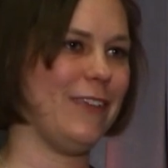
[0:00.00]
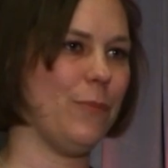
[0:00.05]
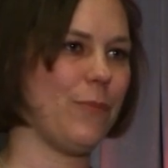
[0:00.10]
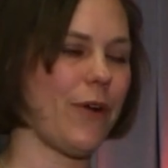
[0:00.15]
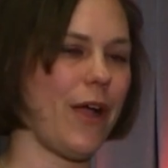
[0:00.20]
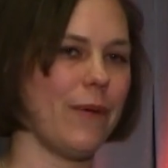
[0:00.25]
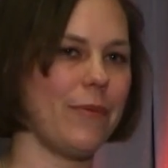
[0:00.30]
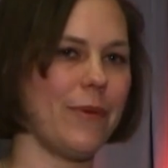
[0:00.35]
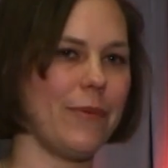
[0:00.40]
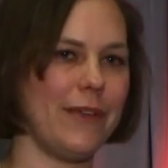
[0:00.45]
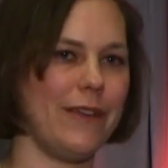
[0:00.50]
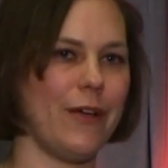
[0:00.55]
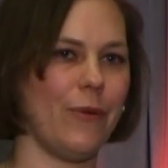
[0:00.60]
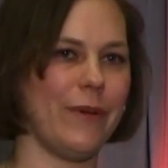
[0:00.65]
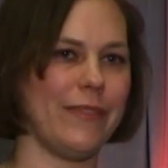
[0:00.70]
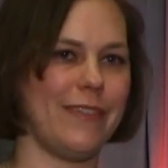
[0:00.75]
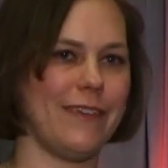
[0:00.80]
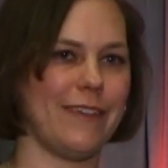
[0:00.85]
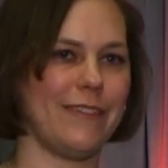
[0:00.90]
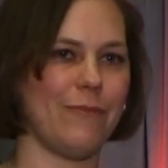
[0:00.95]
probably know
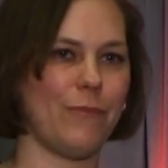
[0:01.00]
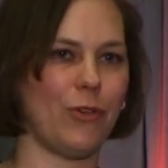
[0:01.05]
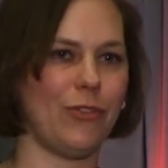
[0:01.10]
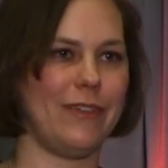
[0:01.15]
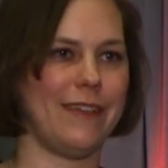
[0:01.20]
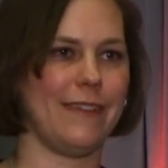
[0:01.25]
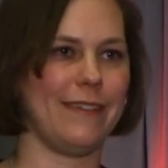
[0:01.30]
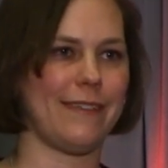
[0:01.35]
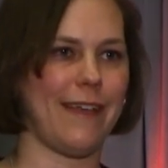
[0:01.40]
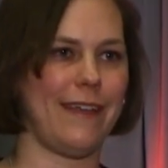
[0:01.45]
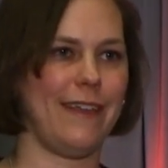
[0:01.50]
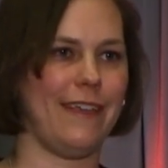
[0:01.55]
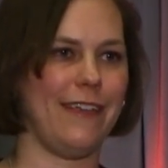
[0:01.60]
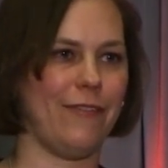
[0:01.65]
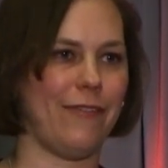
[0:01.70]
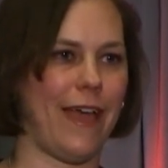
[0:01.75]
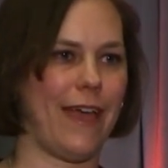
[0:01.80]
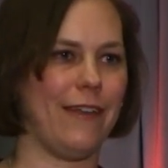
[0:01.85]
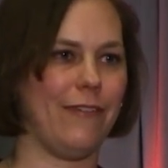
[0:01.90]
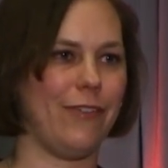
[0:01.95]
what the most exciting
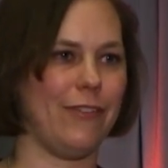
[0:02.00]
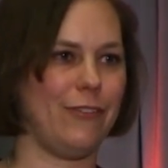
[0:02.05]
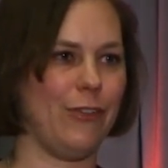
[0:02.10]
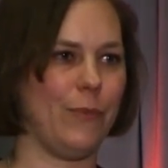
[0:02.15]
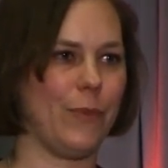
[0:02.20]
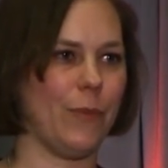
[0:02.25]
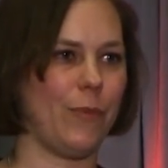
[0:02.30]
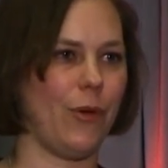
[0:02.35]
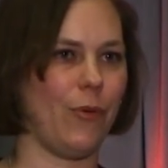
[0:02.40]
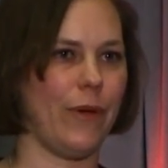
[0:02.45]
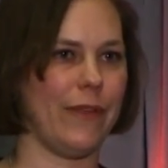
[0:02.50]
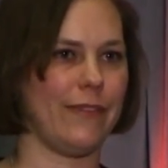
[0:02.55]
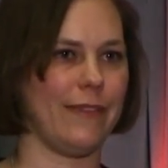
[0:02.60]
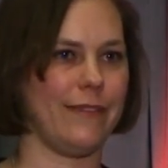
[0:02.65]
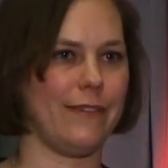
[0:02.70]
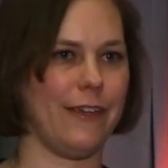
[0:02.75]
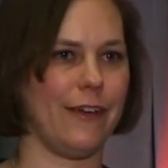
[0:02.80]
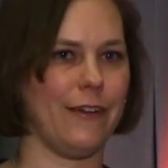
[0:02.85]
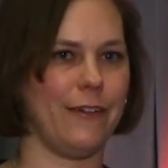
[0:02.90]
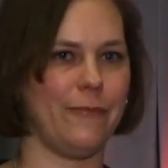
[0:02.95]
event of the Super Bowl was
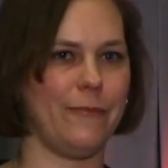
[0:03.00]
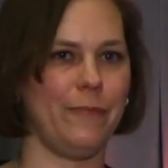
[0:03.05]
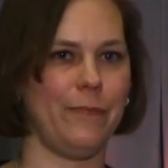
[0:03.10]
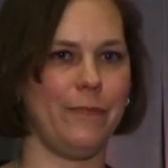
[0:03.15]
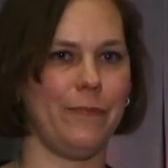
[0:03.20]
this year.